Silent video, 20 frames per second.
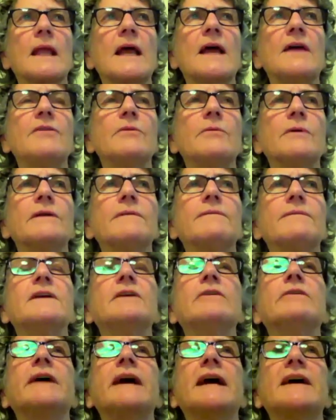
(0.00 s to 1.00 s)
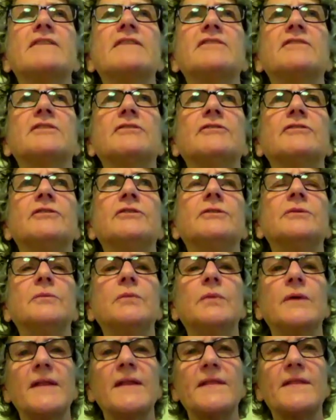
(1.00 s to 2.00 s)
And the ring finger has to do
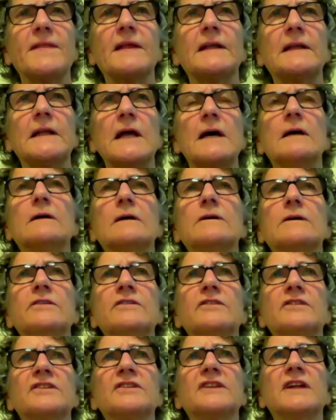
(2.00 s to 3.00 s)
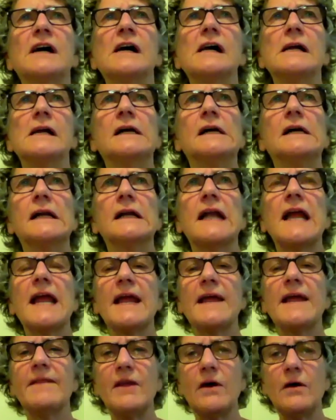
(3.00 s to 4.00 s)
with the lungs
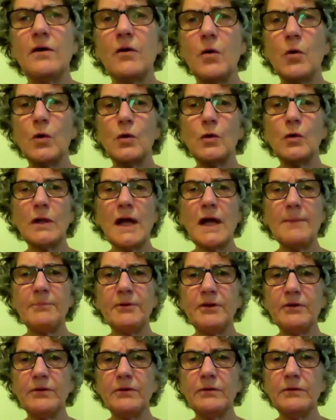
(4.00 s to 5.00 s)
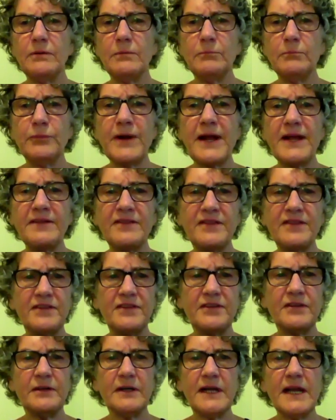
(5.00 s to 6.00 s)
and the whole upper
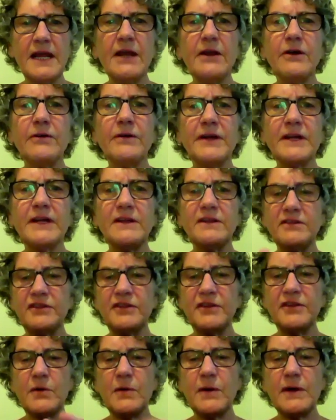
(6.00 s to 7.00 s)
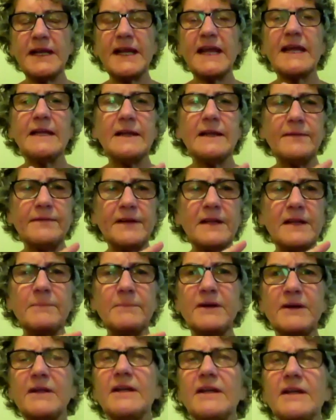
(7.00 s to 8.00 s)
breast area. So again, if
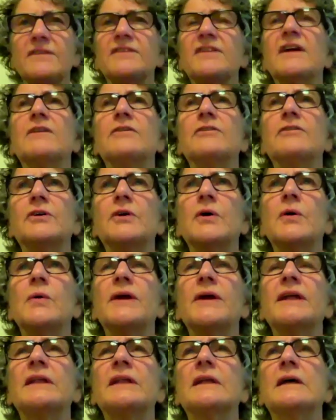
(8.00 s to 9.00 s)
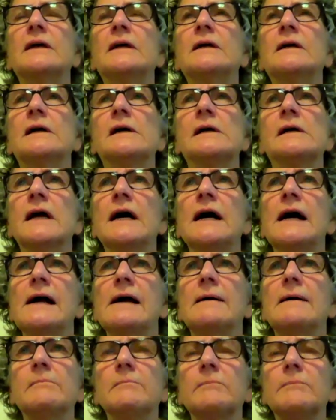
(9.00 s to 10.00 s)
anybody is undergoing
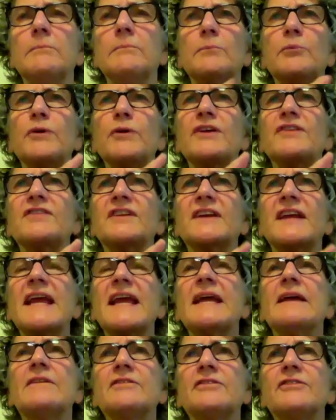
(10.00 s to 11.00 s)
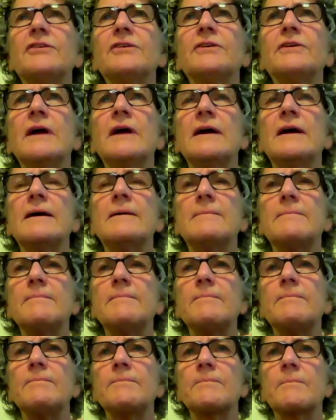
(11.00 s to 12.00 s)
breast cancer,
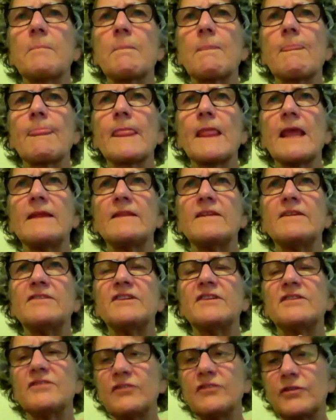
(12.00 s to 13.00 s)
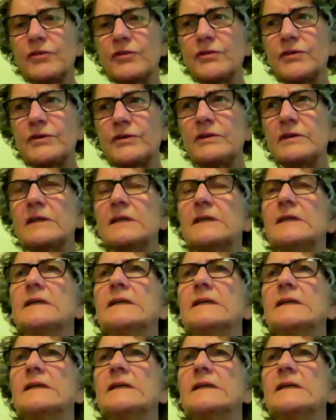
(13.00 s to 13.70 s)
this is good.